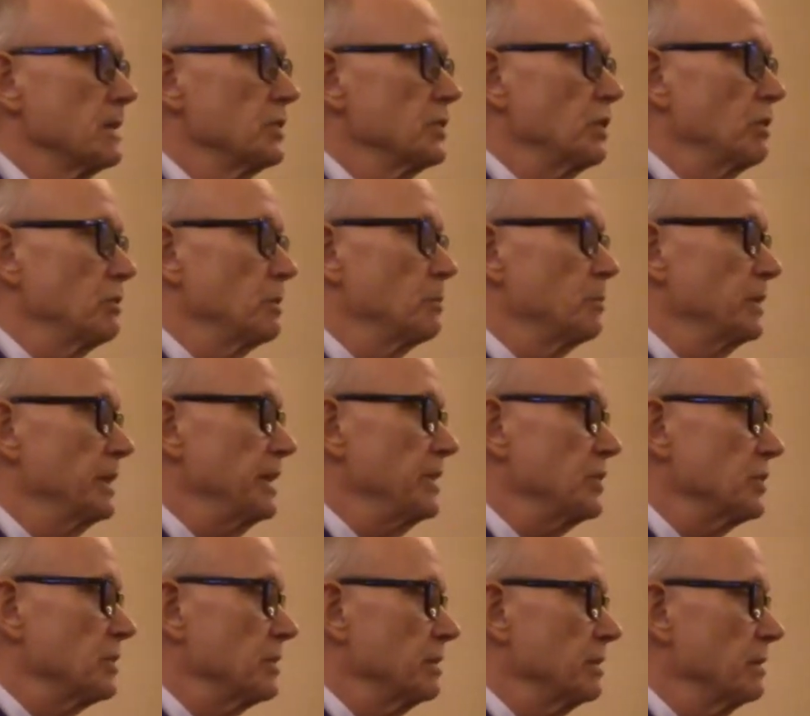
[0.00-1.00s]
So the
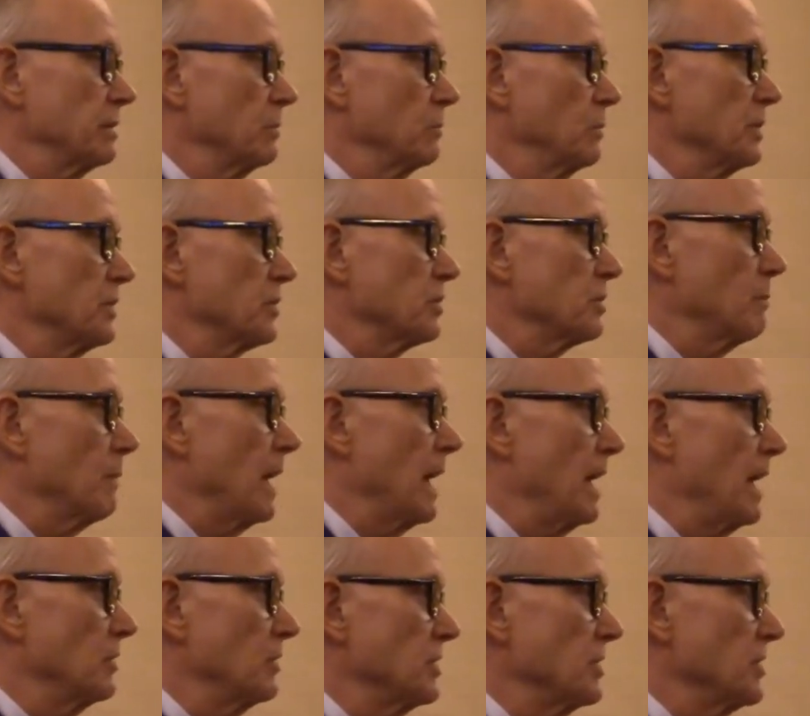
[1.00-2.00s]
priest, with a
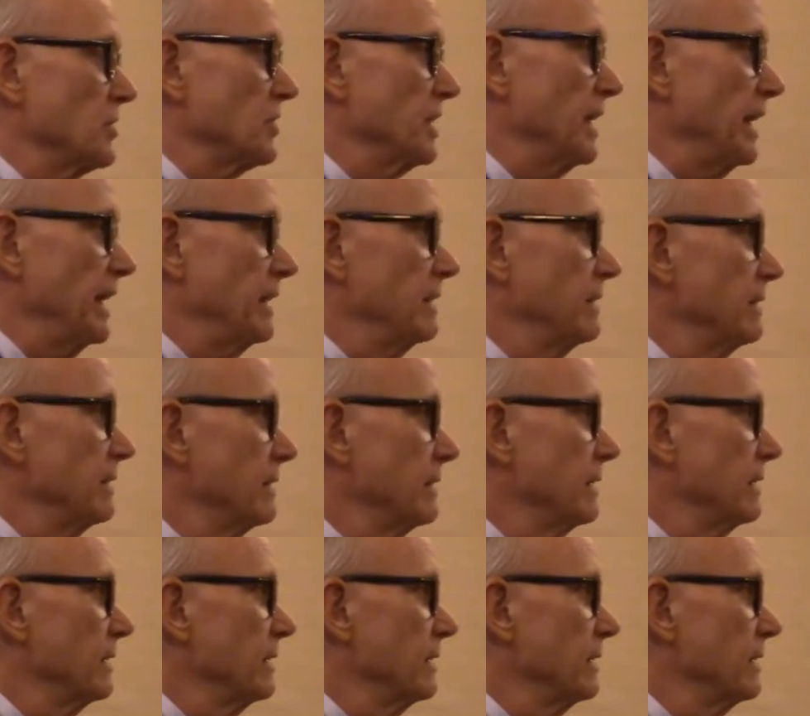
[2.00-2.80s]
smile, just said,